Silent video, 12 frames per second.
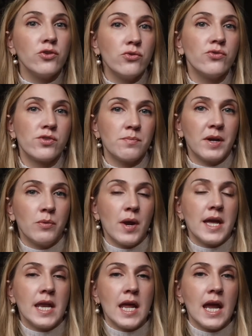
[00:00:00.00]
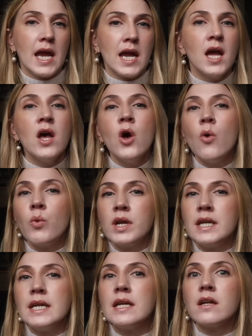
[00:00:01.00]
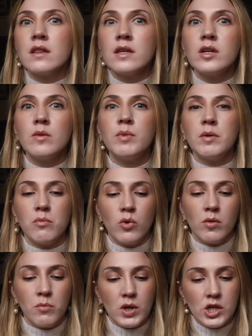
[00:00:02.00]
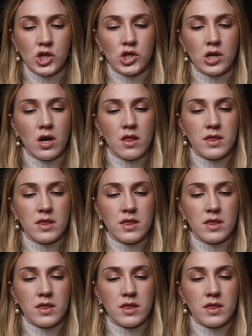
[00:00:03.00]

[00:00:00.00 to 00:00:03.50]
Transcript: used my Retin A when I need a little bit more moisture.